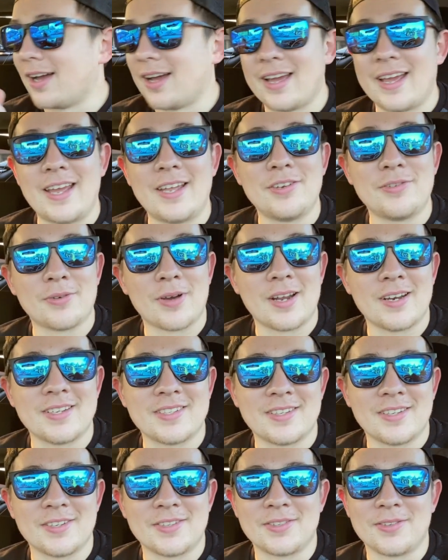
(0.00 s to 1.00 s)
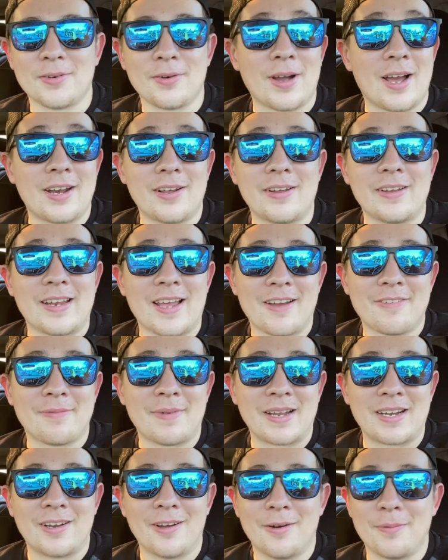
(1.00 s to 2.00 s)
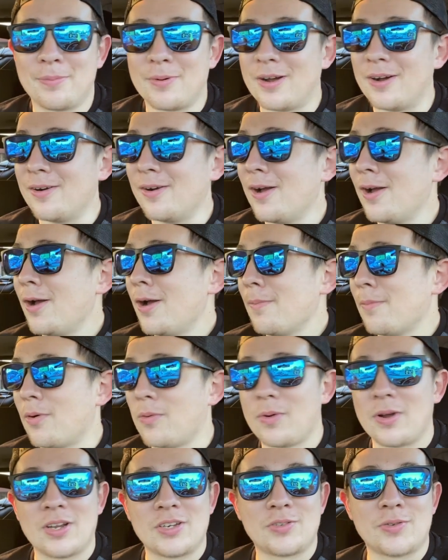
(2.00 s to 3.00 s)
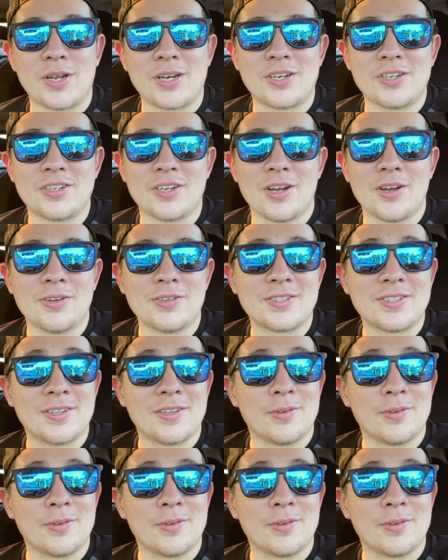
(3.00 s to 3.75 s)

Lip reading: Adrian is in the store. I don't even have my GoPro, but we're at Trader Joe's.